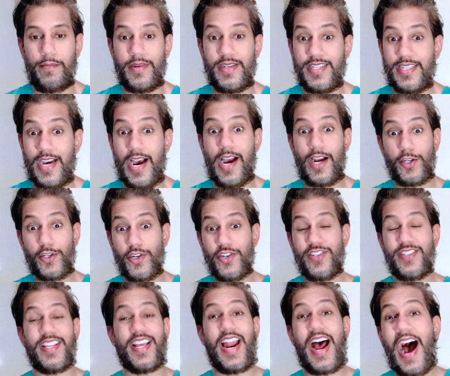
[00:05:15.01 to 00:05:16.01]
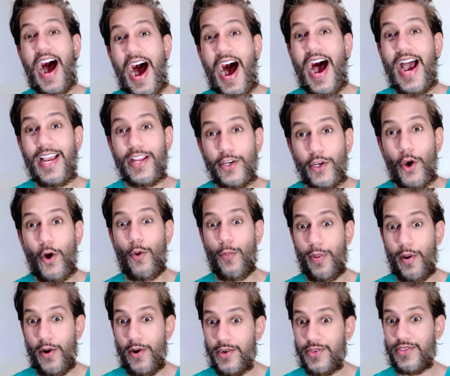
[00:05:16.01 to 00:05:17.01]
Doctors that I know
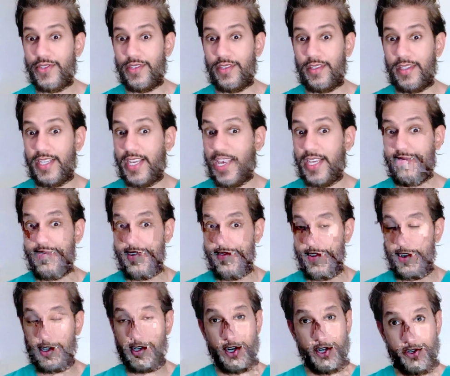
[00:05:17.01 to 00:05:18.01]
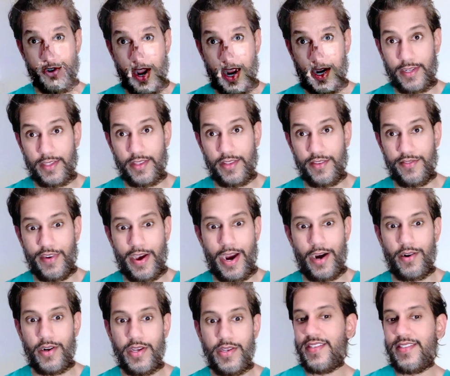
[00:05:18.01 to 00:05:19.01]
personally have even contracted the
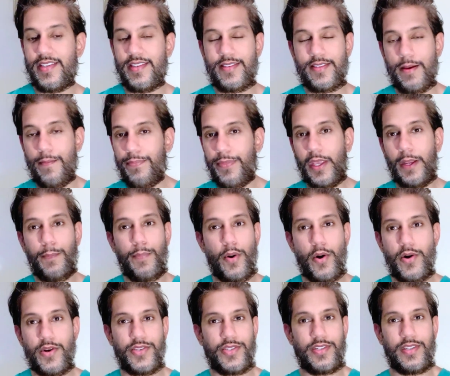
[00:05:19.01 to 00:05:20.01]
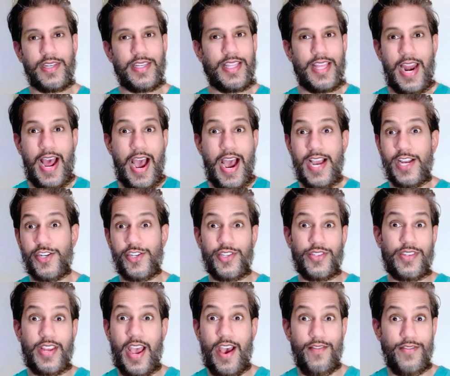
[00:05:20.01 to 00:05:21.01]
virus. This is something personally that I
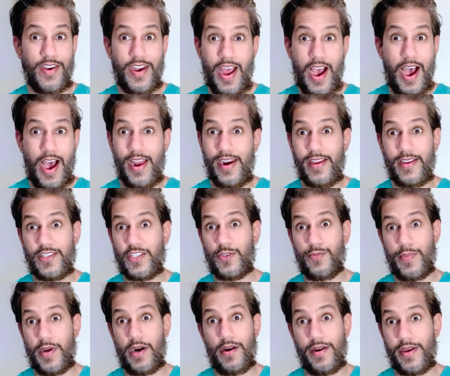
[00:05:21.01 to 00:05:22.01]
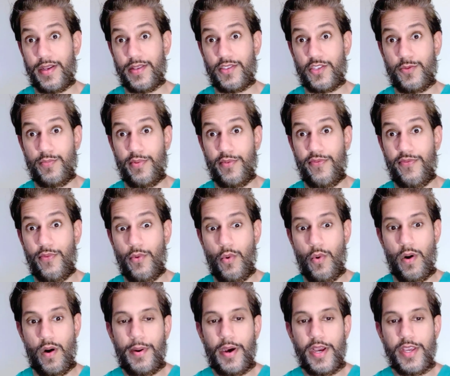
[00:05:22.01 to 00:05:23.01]
just have not experienced
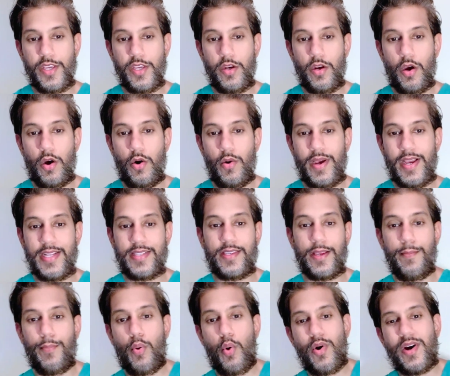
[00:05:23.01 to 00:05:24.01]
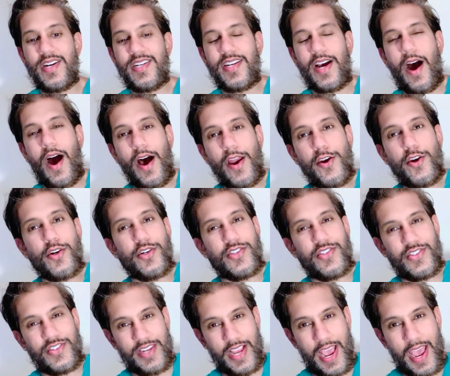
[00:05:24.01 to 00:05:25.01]
before. But you know, it's important to
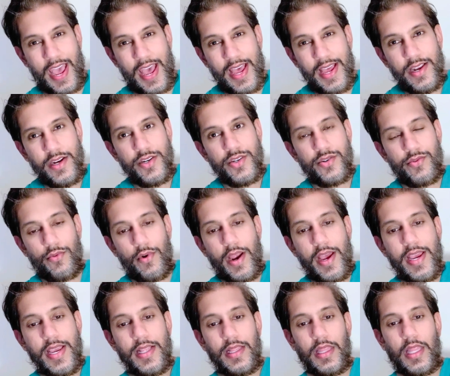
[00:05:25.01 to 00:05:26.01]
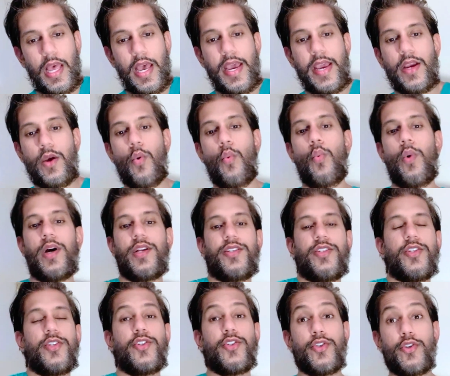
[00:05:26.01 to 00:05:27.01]
understand, right? Like what
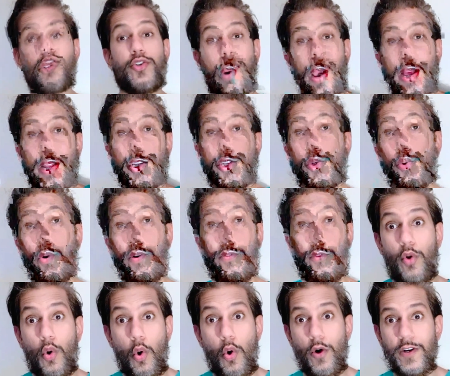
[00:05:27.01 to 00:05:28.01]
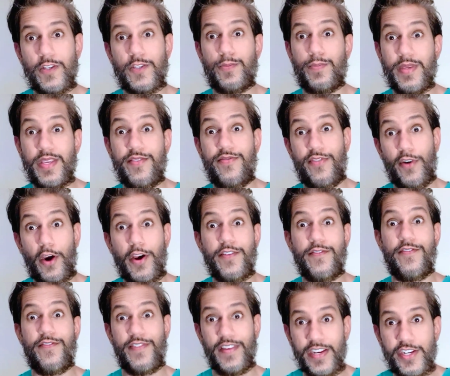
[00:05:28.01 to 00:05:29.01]
to do, and to, of course, be very
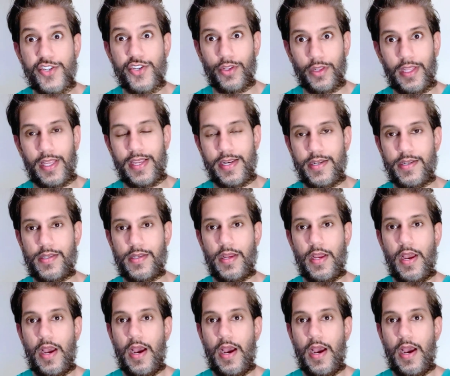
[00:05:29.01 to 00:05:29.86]
vigilant.